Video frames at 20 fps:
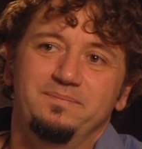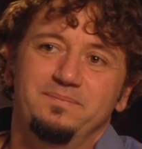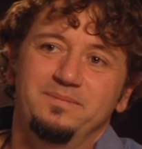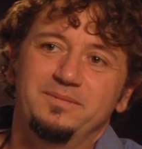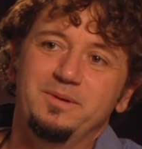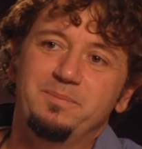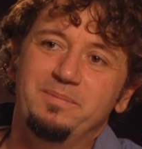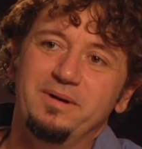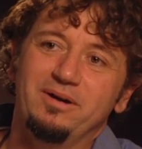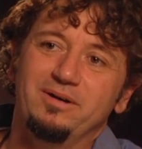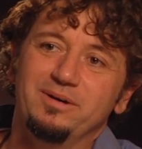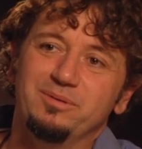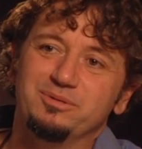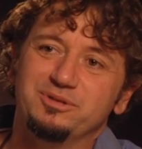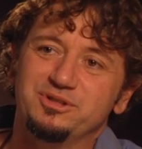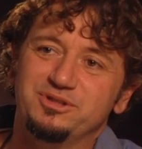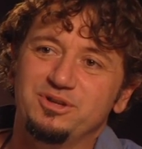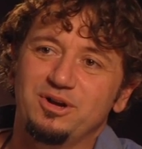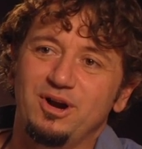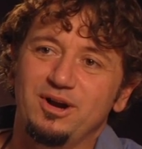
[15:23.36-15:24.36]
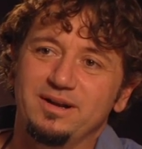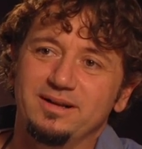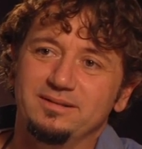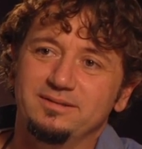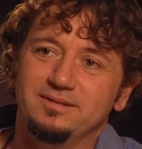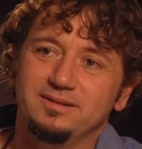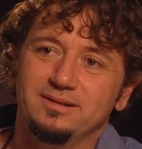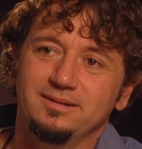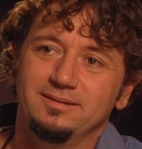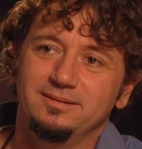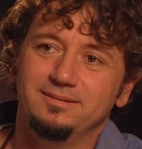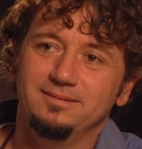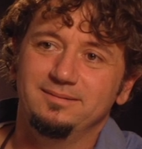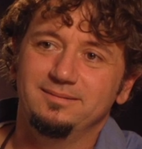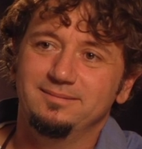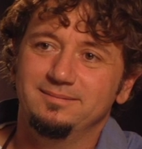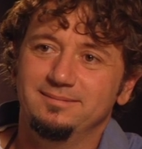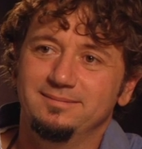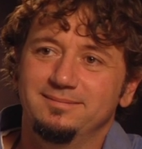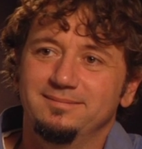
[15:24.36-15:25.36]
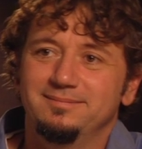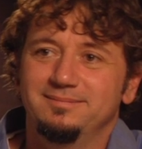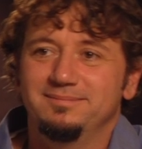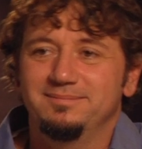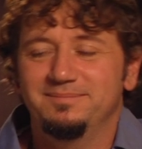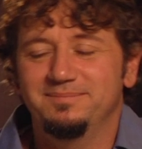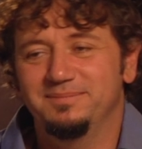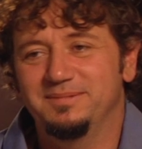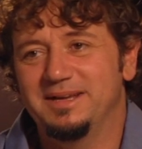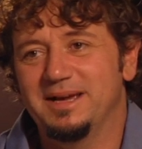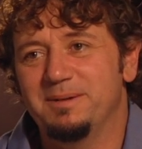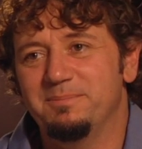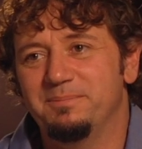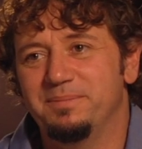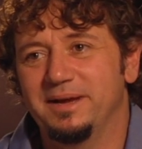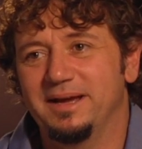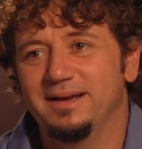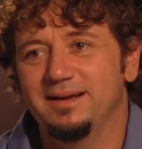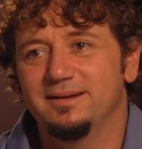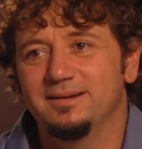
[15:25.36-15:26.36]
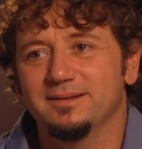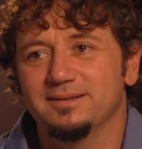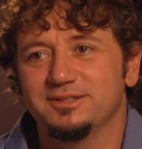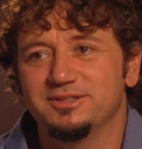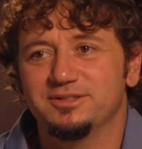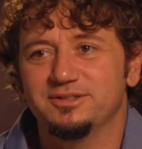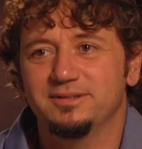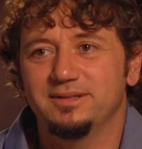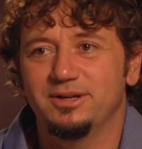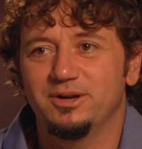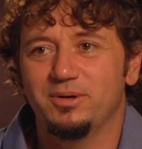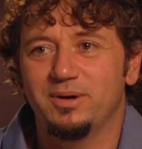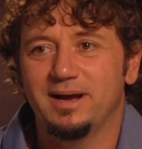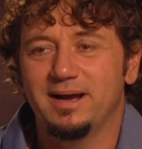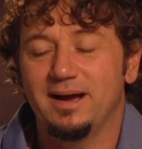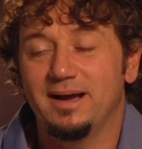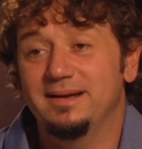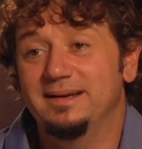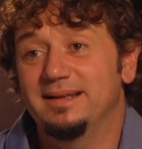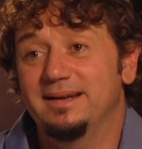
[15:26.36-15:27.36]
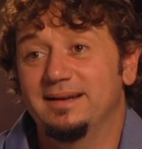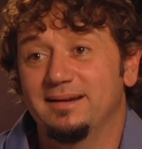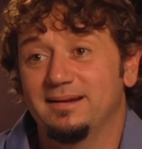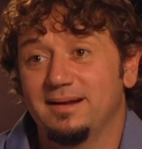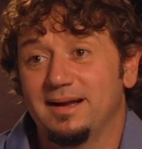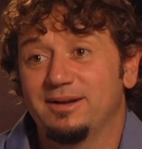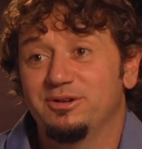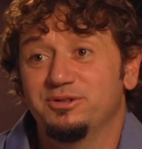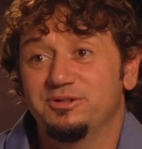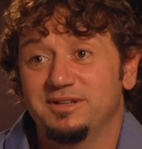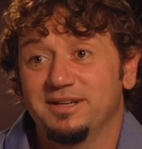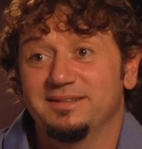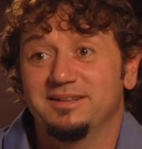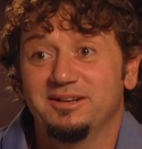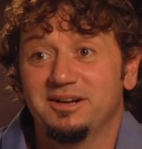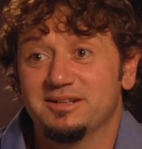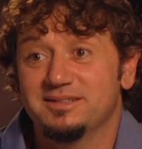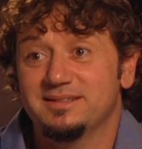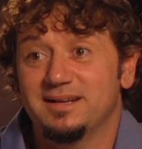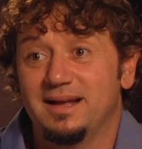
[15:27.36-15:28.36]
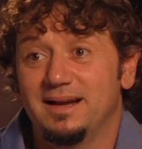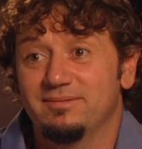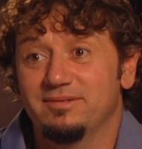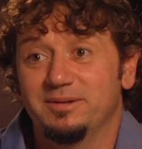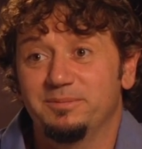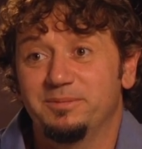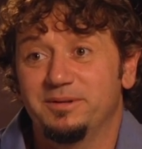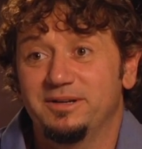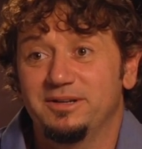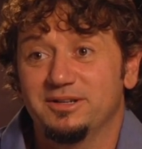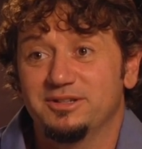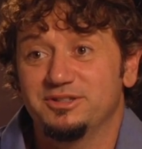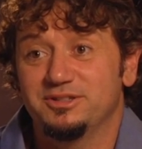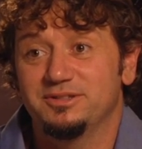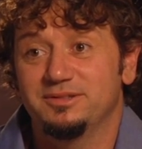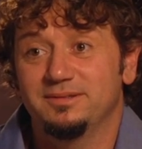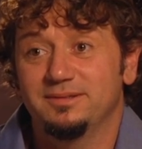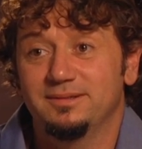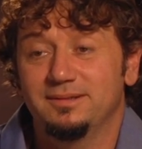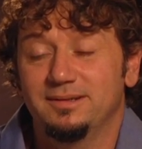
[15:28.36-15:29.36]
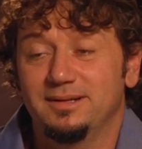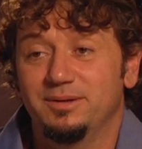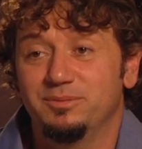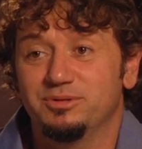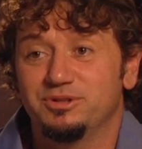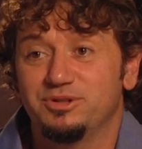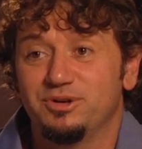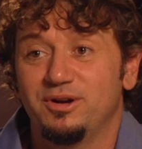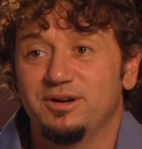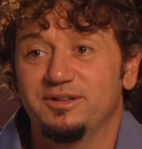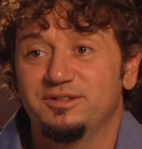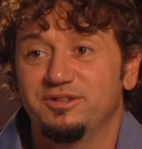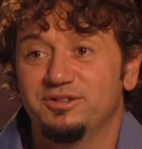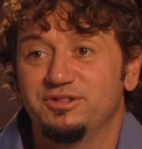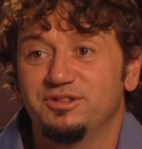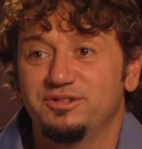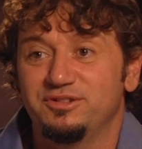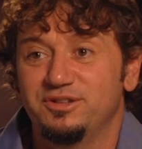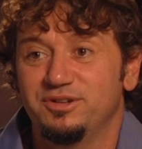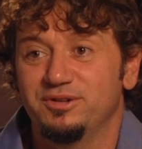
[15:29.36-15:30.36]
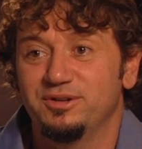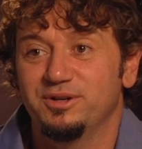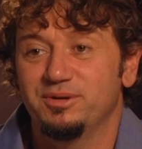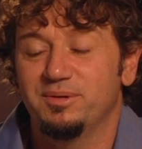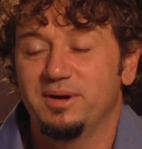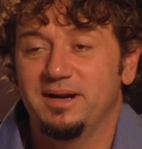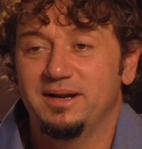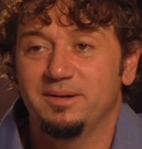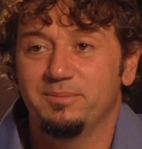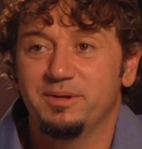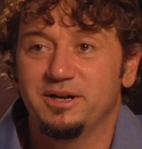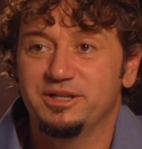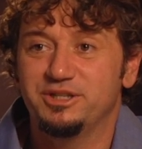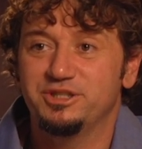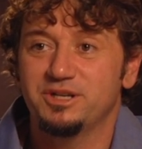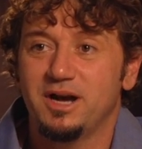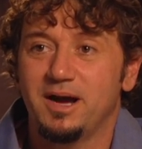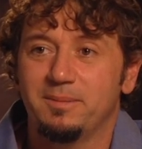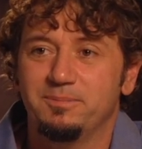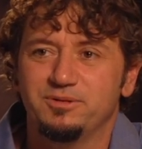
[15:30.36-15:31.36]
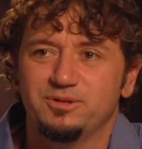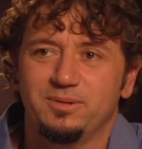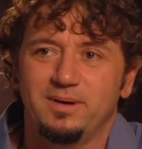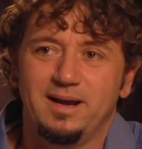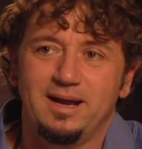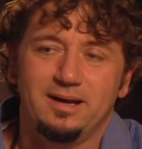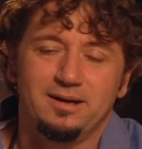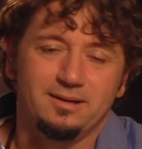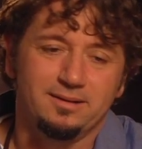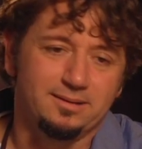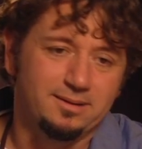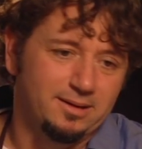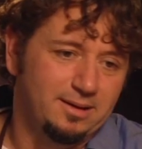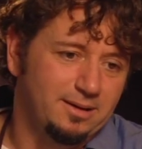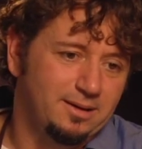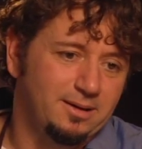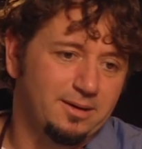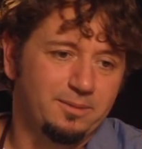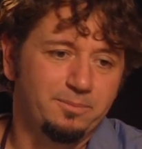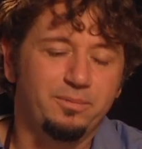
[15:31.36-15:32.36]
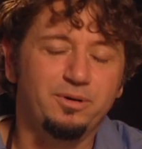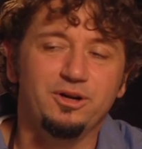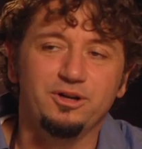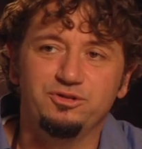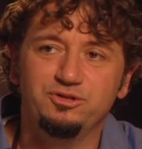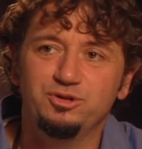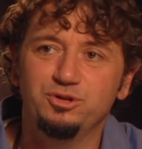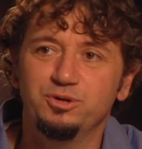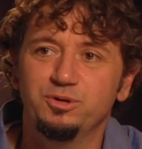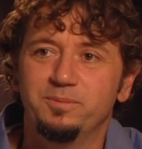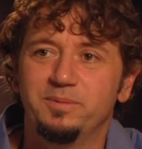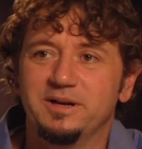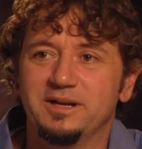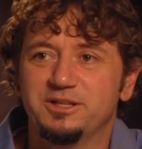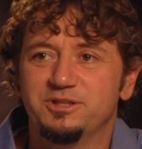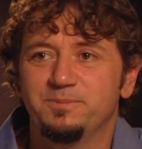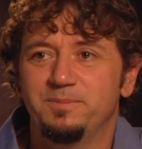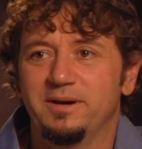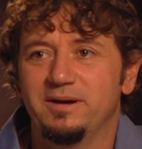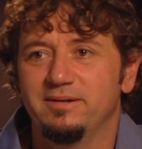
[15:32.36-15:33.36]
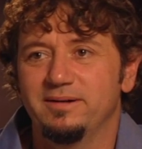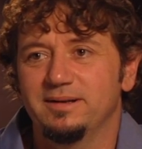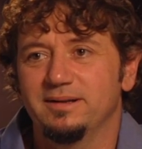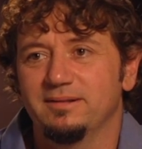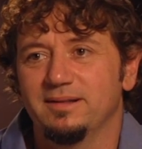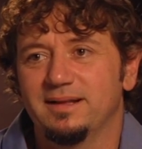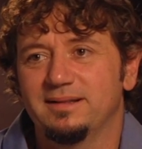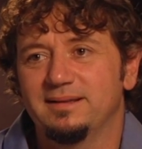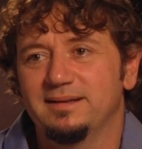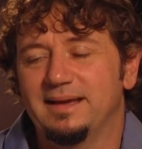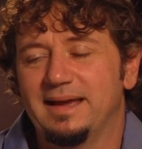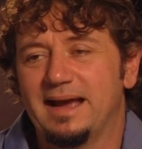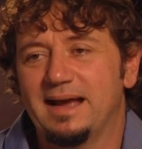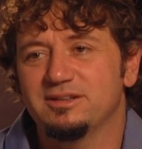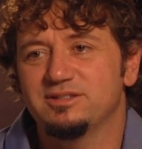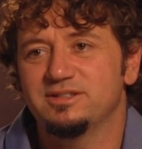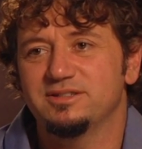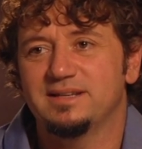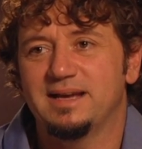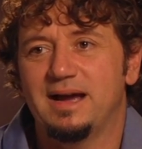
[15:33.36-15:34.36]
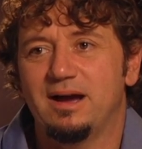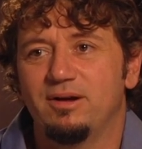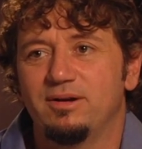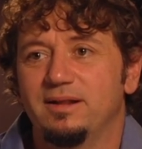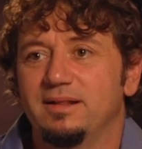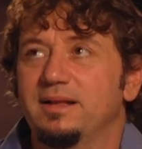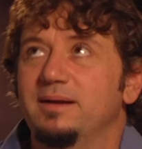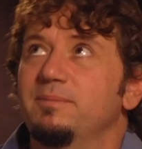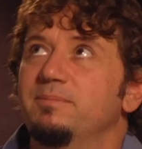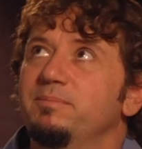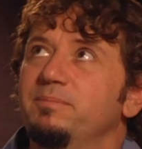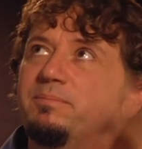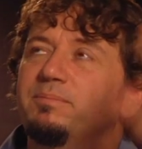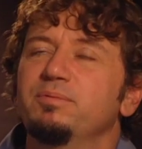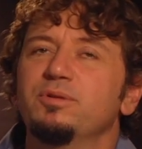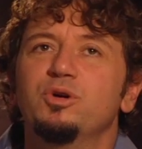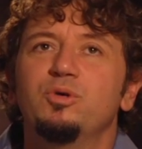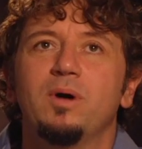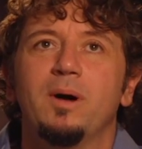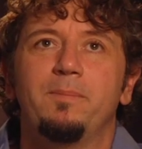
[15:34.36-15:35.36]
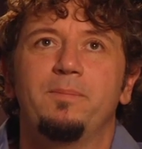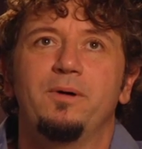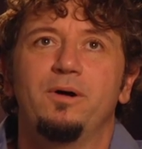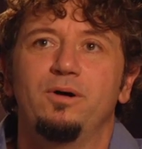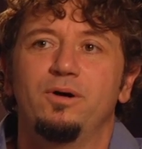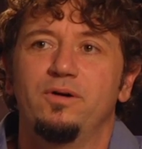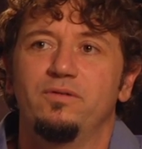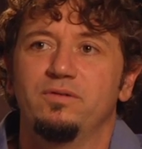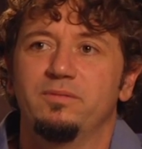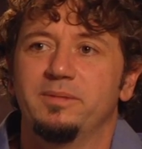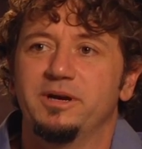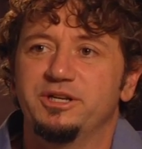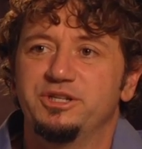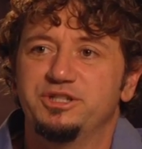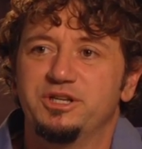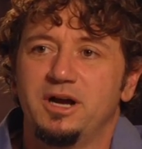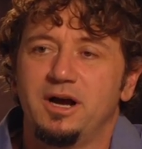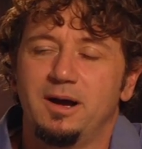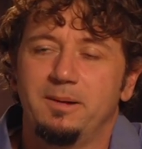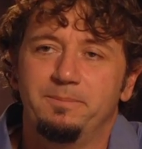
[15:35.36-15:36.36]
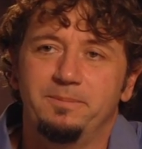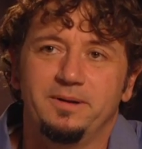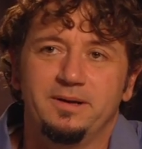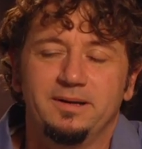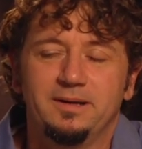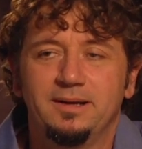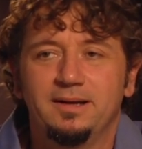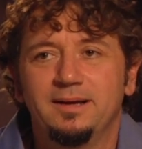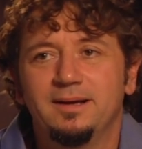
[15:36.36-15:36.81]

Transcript: the belly was starting to get big because I couldn't take the guts out of it because it was starting to deteriorate in my shop. So I had to put a tube in its belly to let the gases out, and they blew up all over my shop. And